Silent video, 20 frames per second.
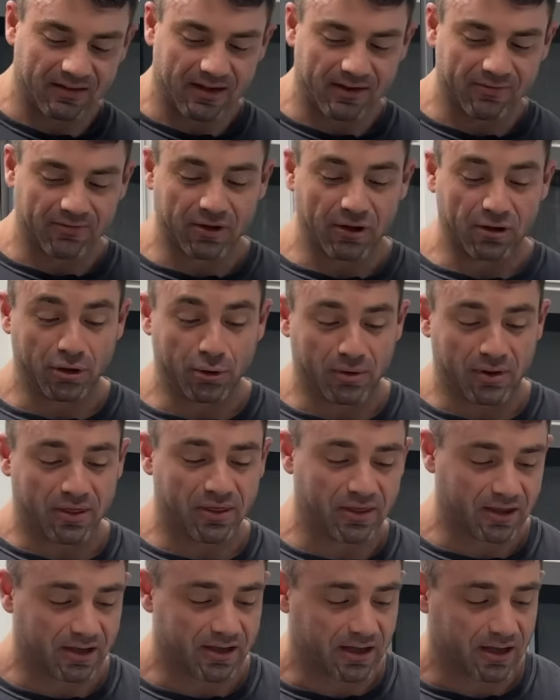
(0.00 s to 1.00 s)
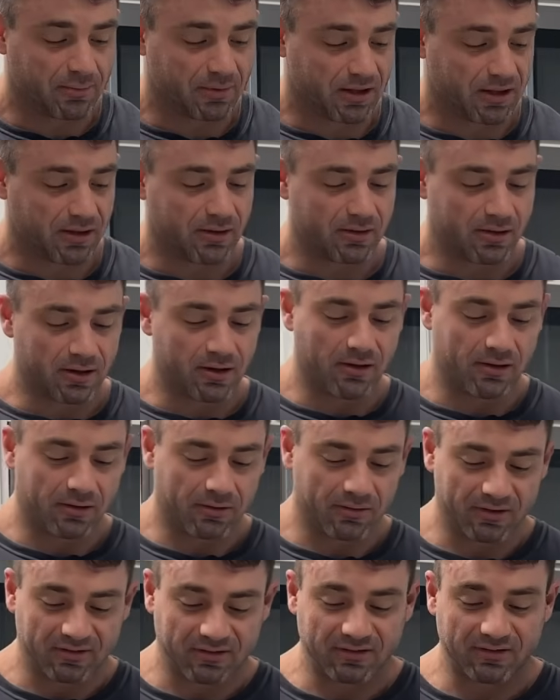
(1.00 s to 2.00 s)
even though you would think I'd be, oh,
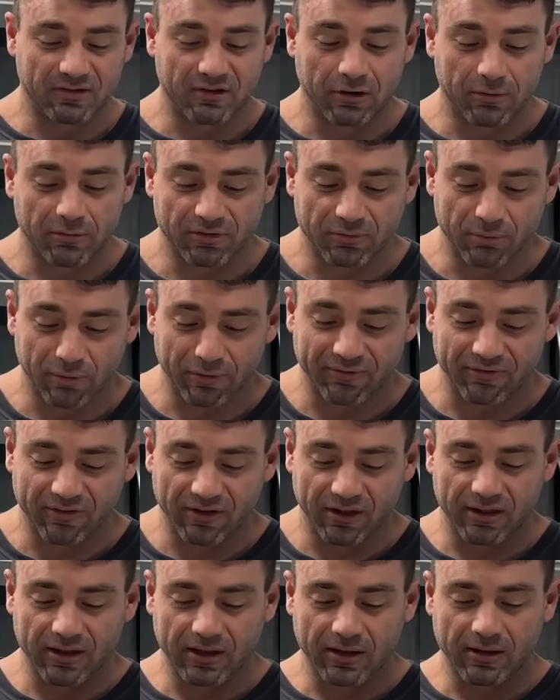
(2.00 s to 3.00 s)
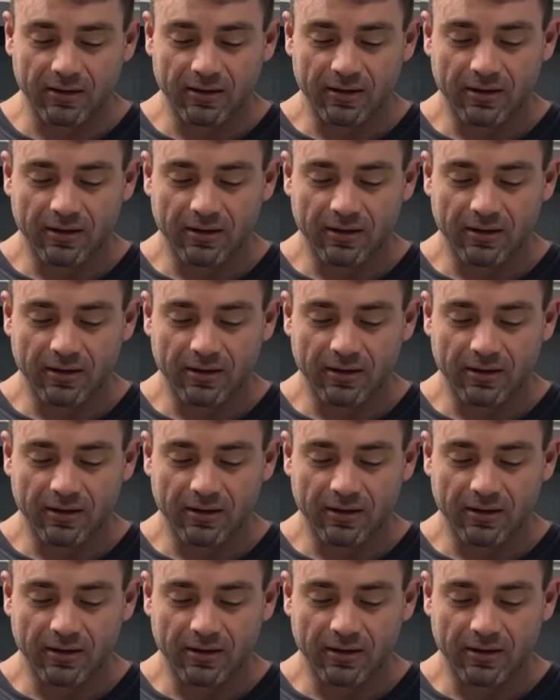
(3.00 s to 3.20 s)
this is so much more filling